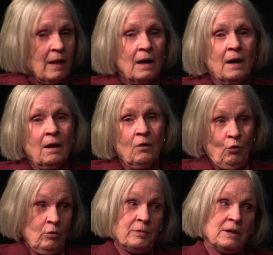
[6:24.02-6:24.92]

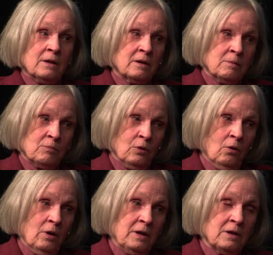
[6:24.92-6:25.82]
or be
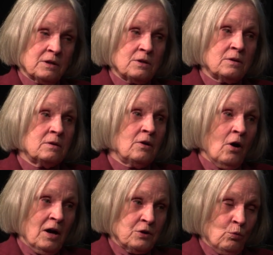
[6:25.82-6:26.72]
unemployed and
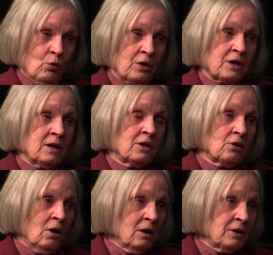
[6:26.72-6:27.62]
not working at
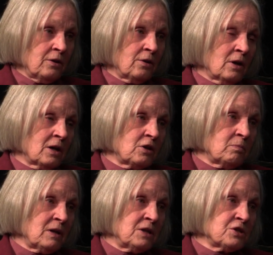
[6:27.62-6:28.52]
all in their
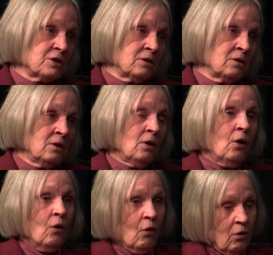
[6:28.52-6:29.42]
occupation,
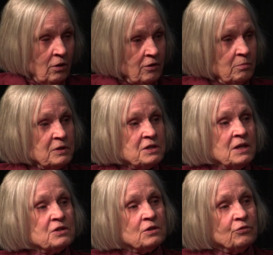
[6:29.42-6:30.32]
or the
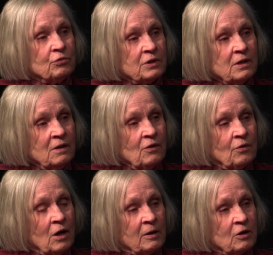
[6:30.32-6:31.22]
potential of working in
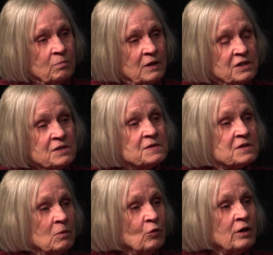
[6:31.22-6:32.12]
their occupation
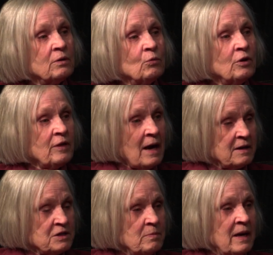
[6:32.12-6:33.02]
somewhere where that
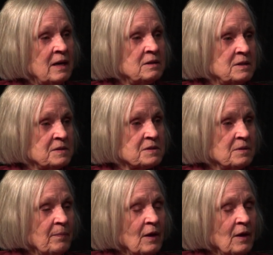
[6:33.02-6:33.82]
demand is.